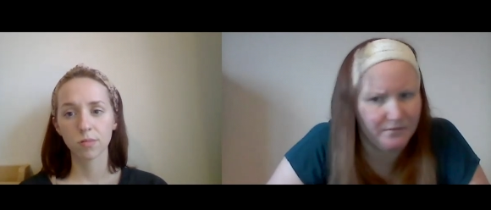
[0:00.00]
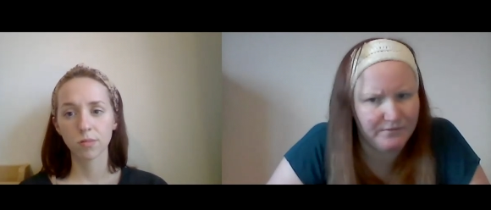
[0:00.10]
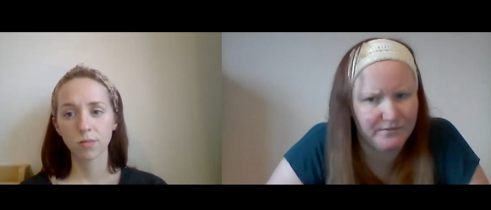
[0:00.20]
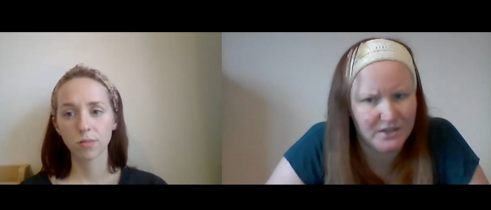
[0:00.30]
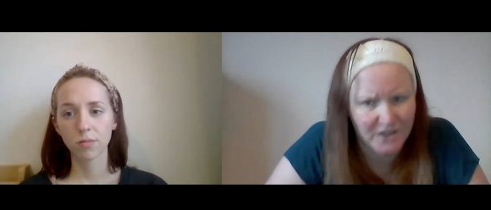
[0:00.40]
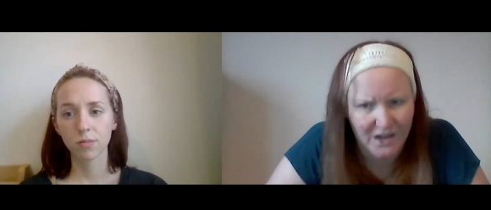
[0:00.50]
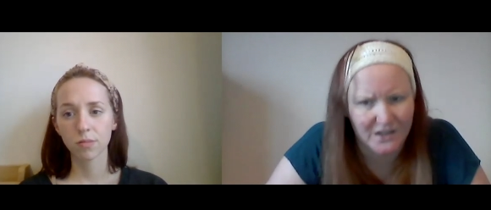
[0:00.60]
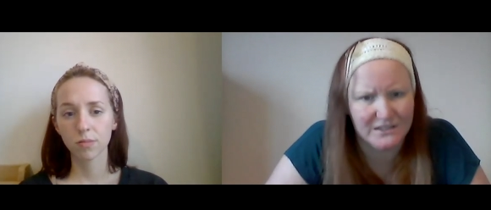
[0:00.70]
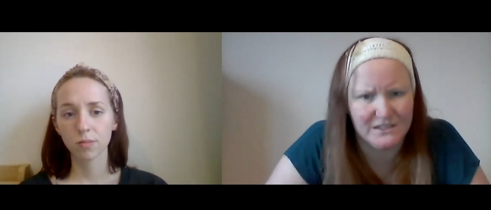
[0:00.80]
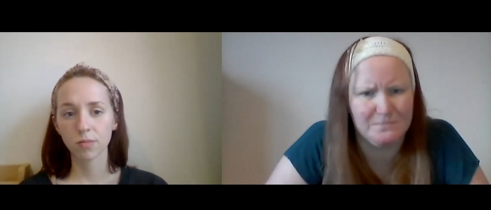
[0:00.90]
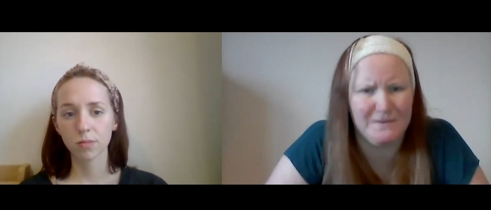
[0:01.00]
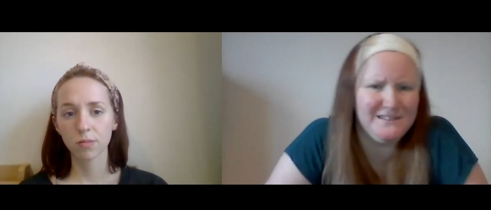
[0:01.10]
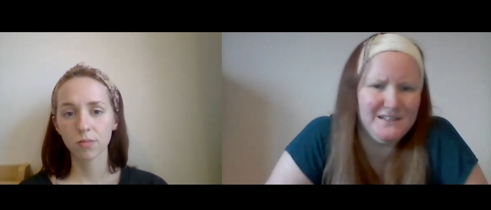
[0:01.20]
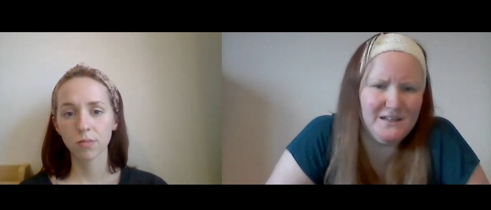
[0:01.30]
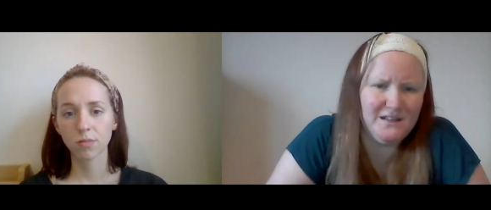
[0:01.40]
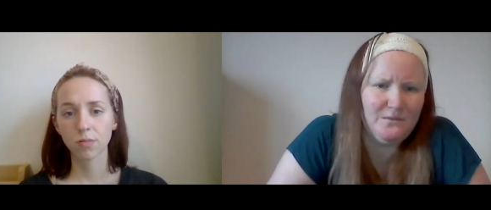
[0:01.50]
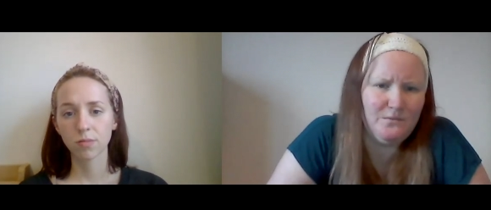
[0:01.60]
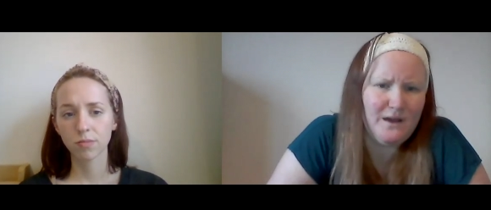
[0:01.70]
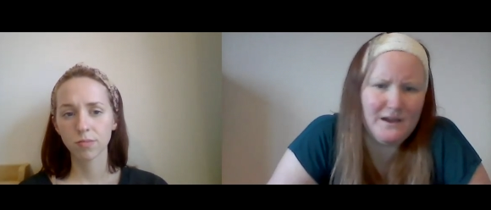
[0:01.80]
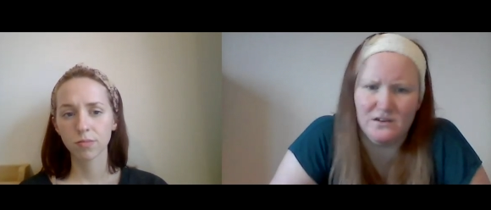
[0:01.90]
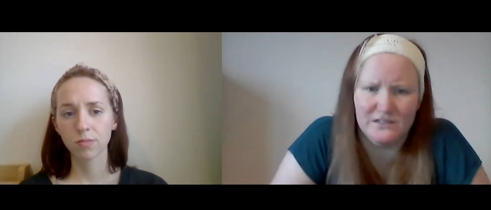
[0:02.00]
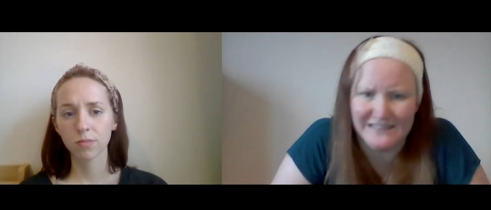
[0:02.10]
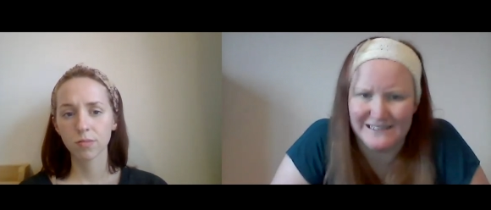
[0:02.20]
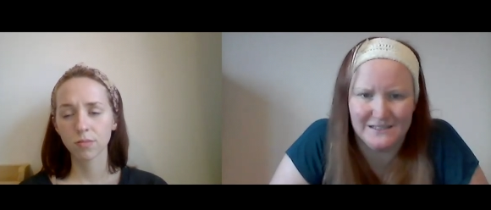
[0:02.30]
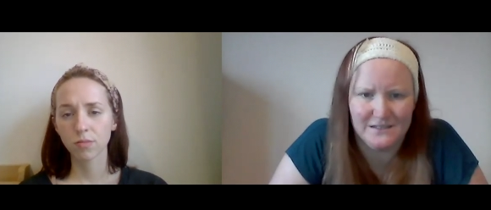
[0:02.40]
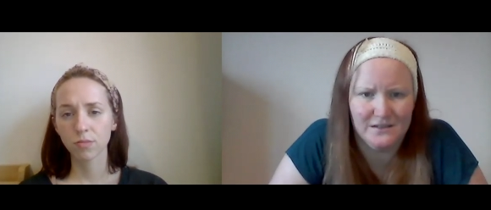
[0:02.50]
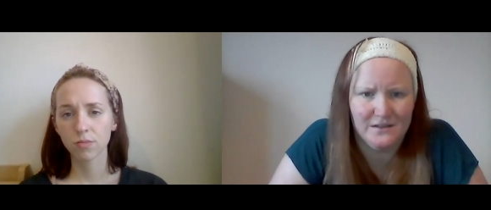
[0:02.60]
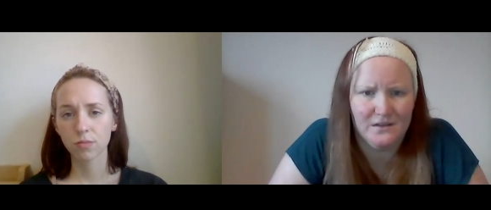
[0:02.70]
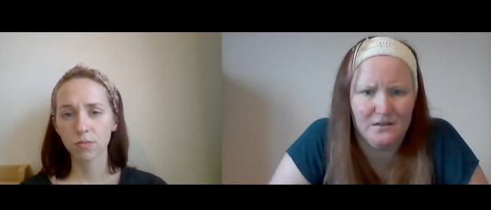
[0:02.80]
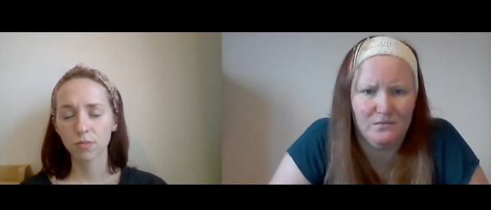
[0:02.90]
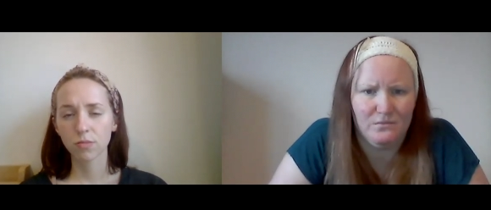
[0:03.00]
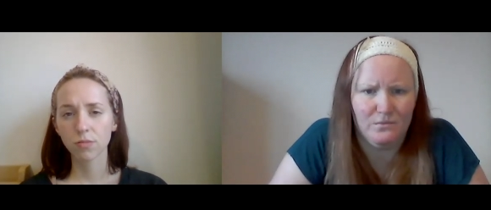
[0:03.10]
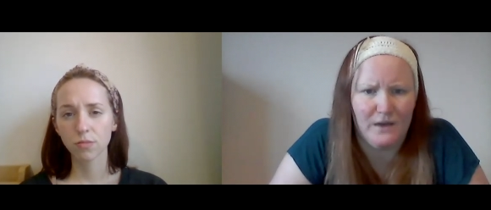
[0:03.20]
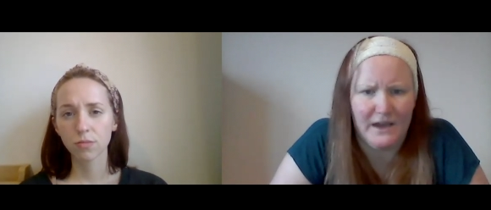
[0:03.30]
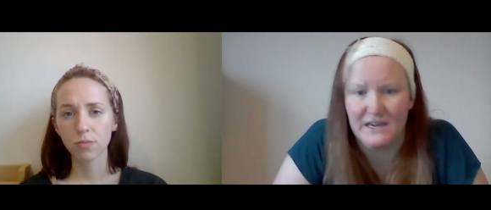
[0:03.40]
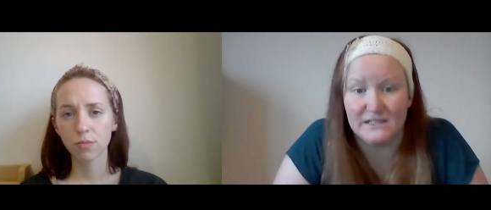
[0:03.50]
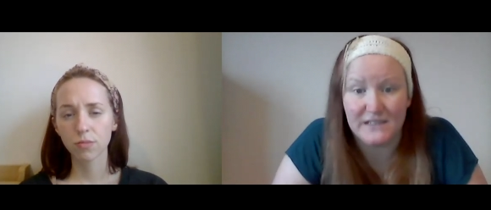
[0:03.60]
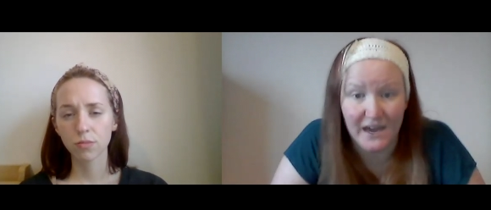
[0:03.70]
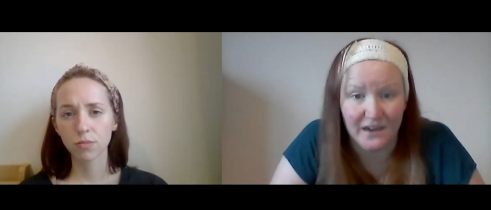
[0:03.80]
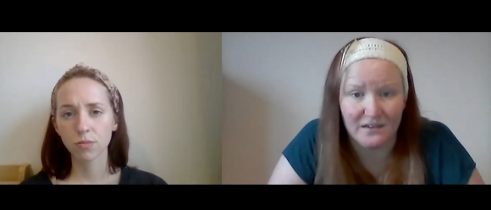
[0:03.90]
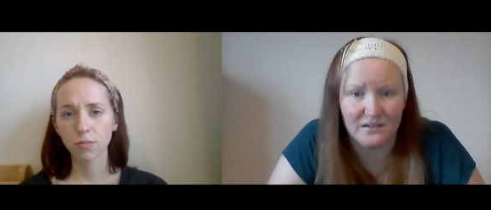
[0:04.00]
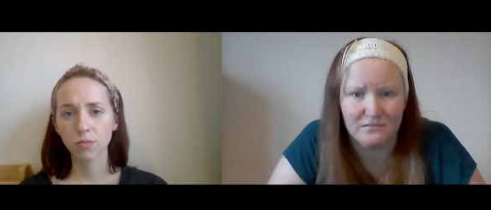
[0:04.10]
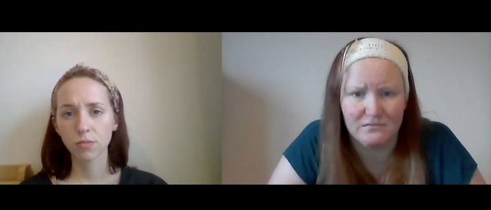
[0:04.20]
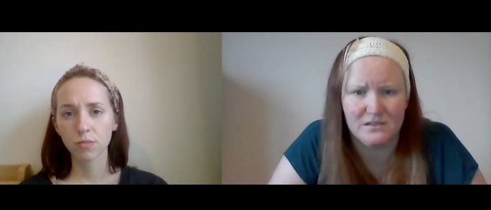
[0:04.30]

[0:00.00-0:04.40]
Speaker 1: of God is basically where God is, where he is king.